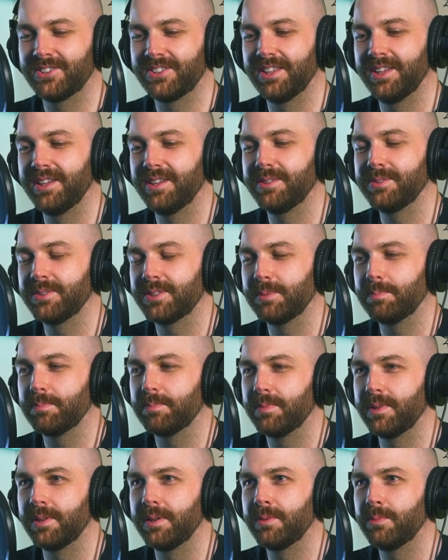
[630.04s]
It was
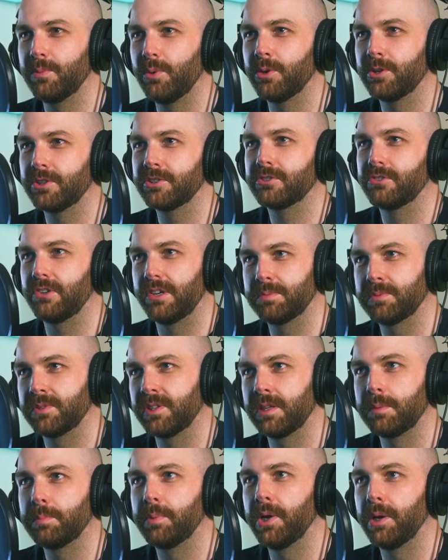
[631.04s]
the Walker's crisps
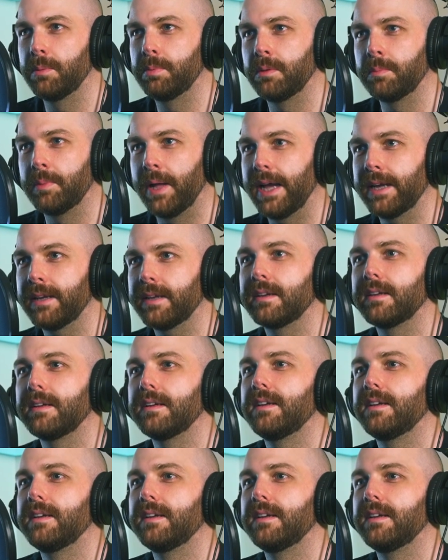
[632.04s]
in a purple bag.